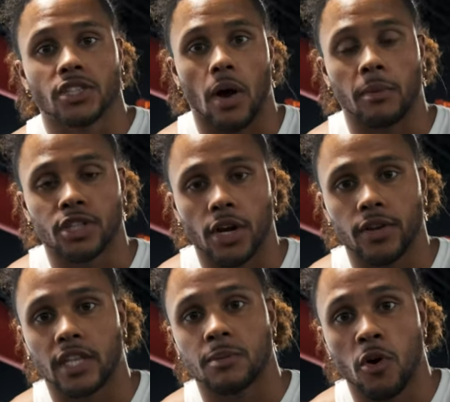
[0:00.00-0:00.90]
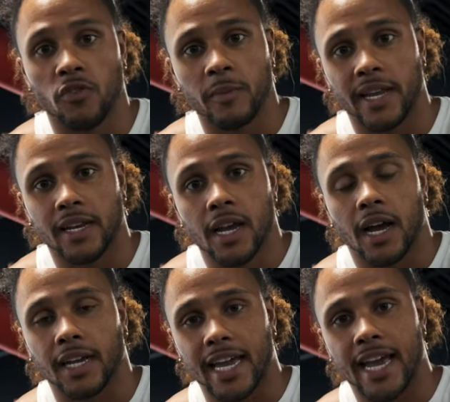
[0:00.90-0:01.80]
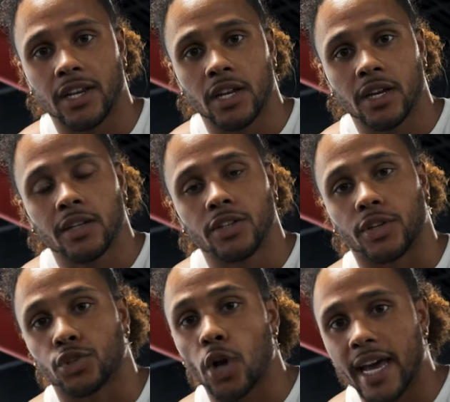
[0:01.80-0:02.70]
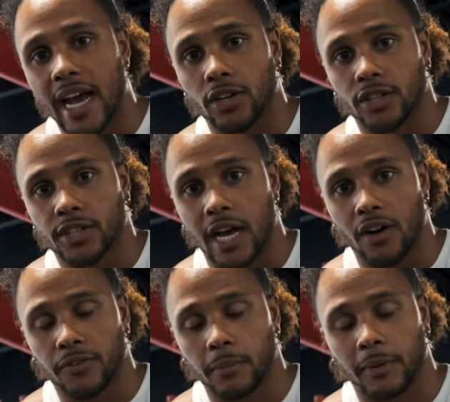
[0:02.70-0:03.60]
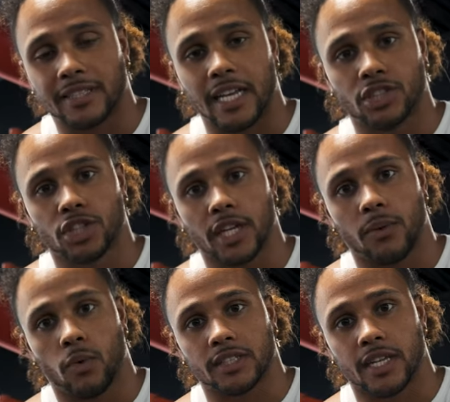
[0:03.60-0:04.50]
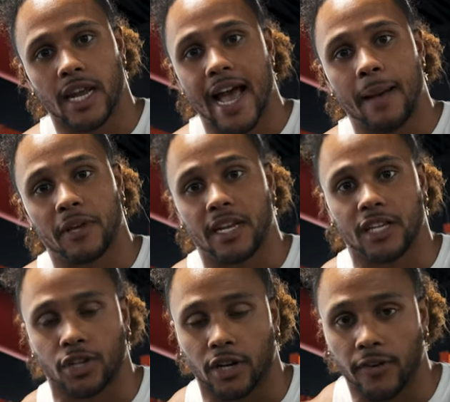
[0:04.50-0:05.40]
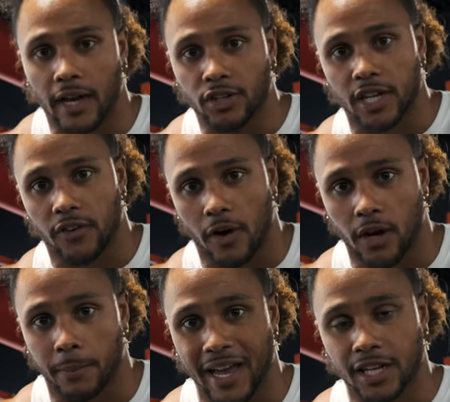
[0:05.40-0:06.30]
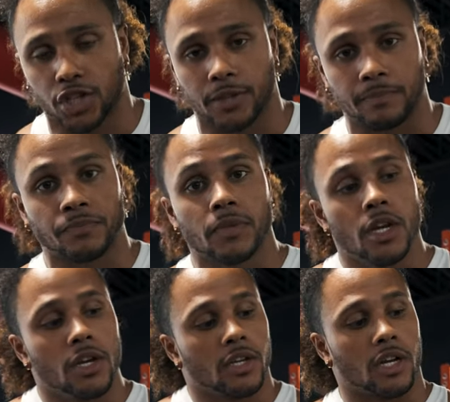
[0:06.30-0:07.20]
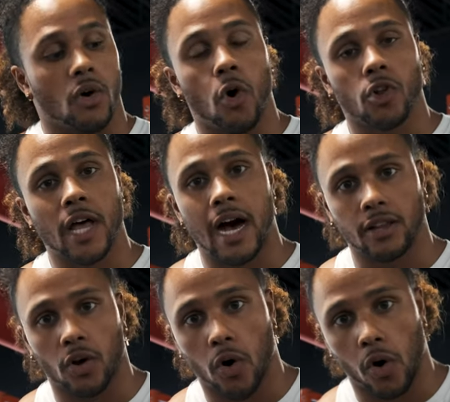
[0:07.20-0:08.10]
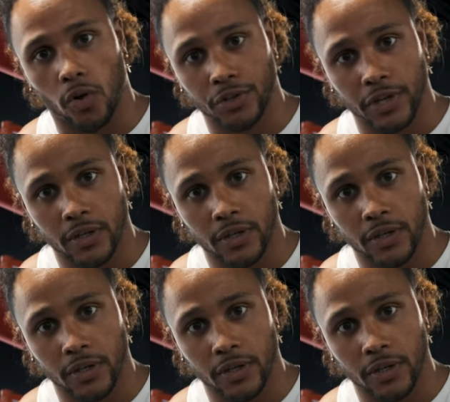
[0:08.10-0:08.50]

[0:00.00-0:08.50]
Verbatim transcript: So I'm gonna show you this movement. Again, you can try it out yourself, but essentially what's gonna happen is you're gonna find yourself on a bench, you're gonna hold hollow hold,